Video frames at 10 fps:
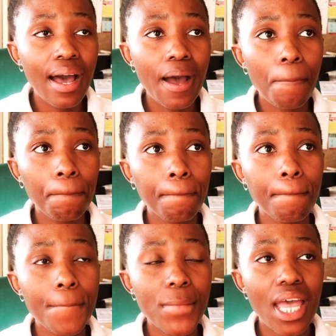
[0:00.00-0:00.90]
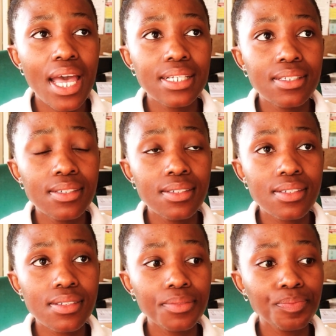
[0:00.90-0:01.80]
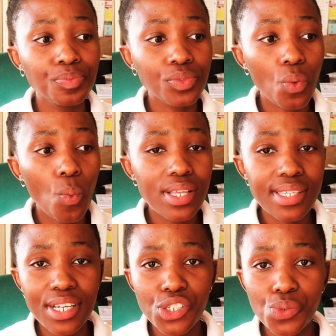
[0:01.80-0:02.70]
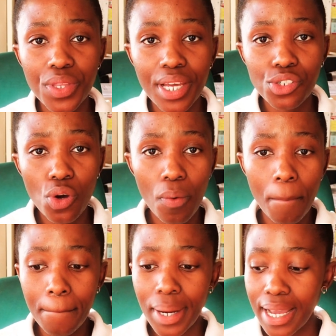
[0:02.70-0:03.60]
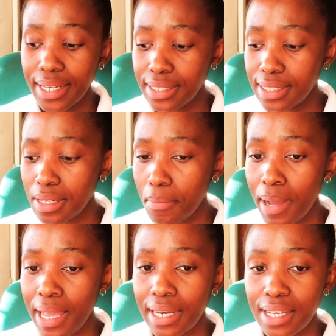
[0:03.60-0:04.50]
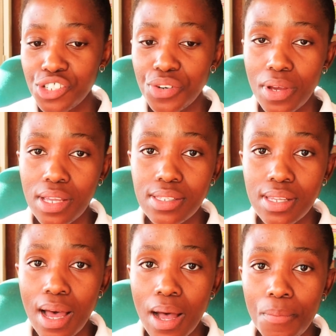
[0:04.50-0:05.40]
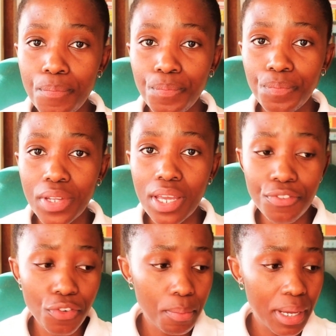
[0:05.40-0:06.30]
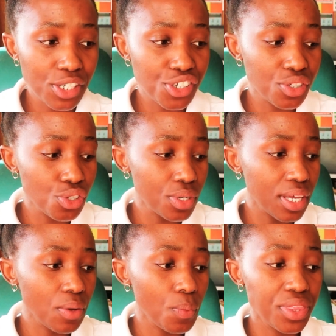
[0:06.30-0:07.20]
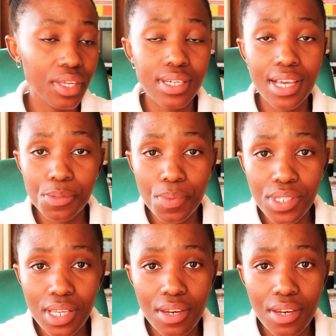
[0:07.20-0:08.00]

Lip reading: And once I do that, combining my lecturer's information together with the textbook's